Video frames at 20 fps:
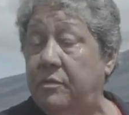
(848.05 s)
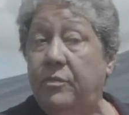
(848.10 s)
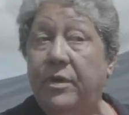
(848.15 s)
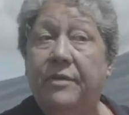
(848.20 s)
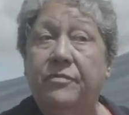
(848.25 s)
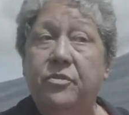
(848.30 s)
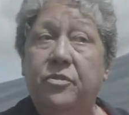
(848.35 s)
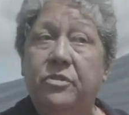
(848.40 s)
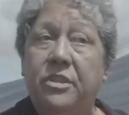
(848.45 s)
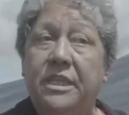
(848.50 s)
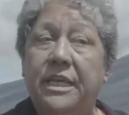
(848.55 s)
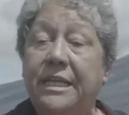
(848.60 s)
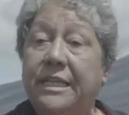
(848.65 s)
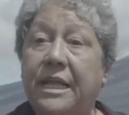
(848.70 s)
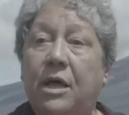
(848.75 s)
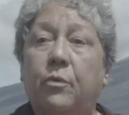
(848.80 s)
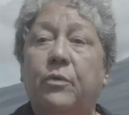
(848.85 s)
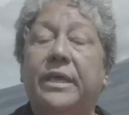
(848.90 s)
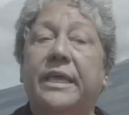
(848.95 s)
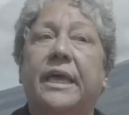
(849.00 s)
We have to think
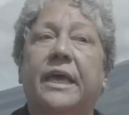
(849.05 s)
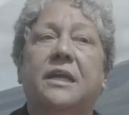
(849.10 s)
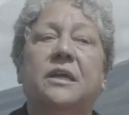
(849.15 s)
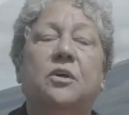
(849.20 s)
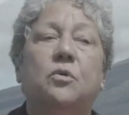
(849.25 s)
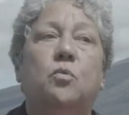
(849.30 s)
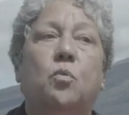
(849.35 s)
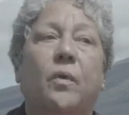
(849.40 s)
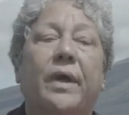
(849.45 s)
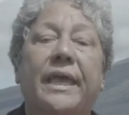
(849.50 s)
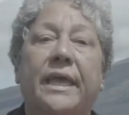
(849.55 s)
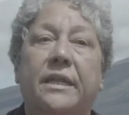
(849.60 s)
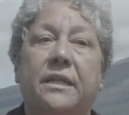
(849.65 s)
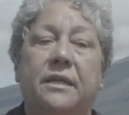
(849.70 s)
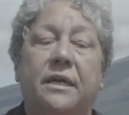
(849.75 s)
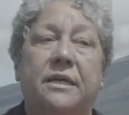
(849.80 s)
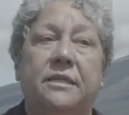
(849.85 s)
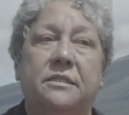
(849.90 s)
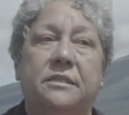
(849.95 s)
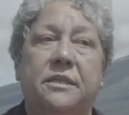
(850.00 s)
now. We cannot wait
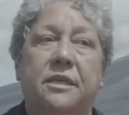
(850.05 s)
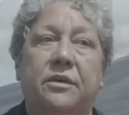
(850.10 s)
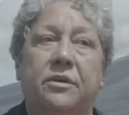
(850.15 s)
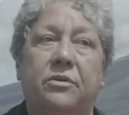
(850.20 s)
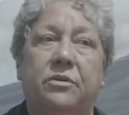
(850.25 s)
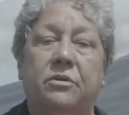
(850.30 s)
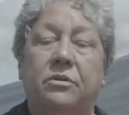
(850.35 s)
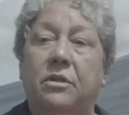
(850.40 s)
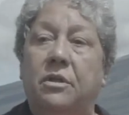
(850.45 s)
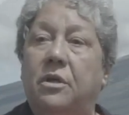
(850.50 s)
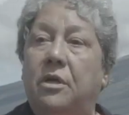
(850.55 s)
until